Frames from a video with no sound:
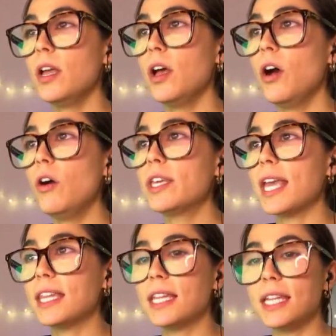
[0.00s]
Okay,
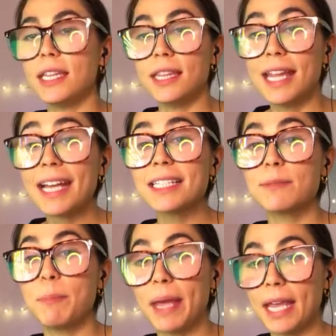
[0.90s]
and then the next
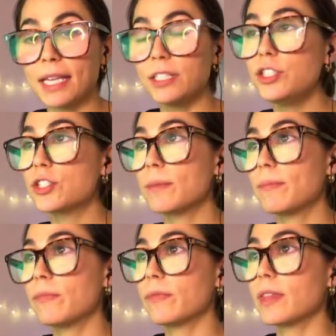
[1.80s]
page
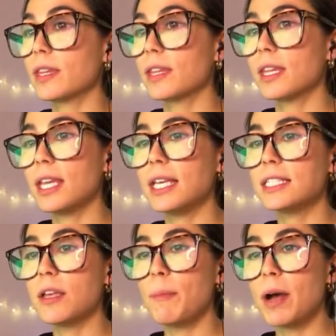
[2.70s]
is
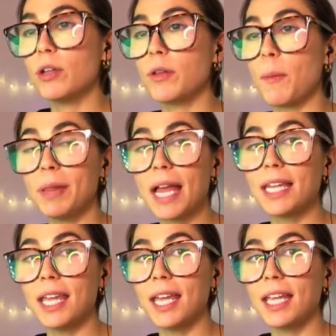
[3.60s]
about
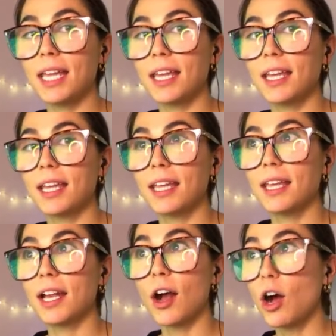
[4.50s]
planning
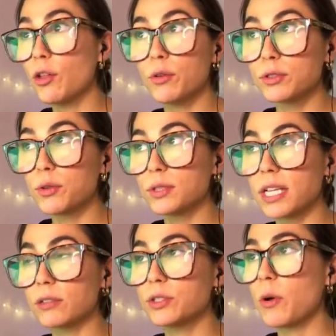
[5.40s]
all those goals
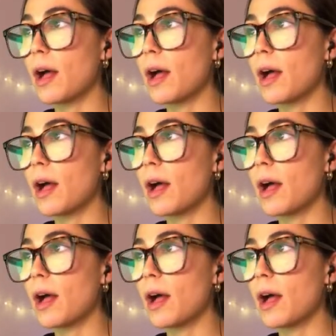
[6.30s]
out. So